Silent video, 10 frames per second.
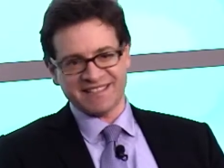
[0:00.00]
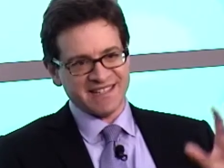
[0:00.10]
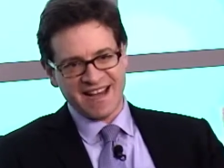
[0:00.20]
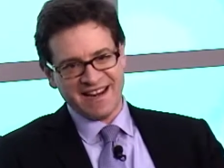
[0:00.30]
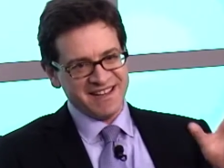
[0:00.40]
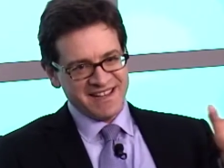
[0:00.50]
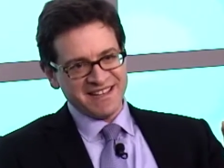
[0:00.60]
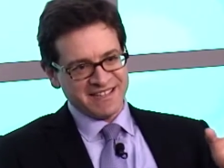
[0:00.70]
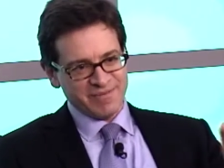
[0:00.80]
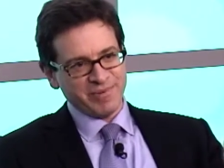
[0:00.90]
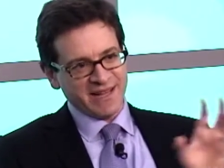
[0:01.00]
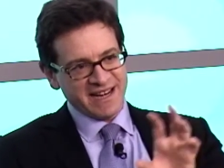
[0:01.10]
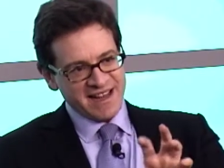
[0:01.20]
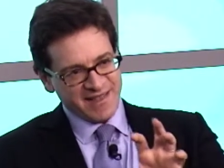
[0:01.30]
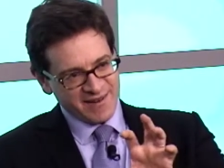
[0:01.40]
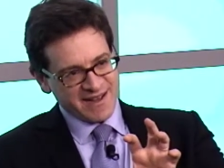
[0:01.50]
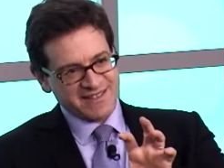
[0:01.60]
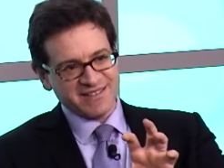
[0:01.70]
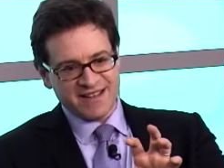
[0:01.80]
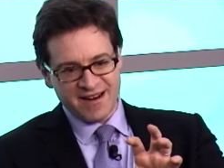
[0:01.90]
it's not simply another
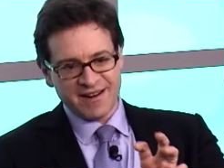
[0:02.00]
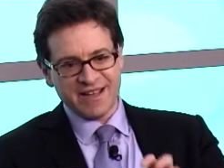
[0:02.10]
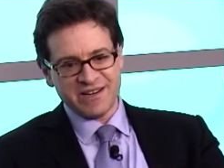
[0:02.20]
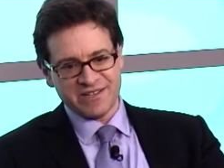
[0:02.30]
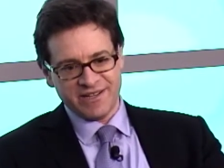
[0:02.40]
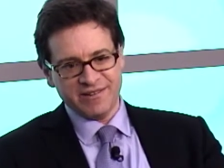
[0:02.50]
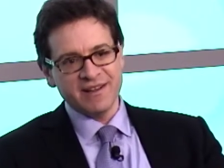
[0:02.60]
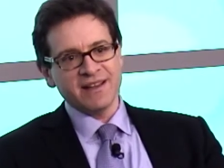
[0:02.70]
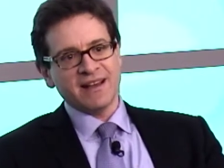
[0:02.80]
esoteric issue,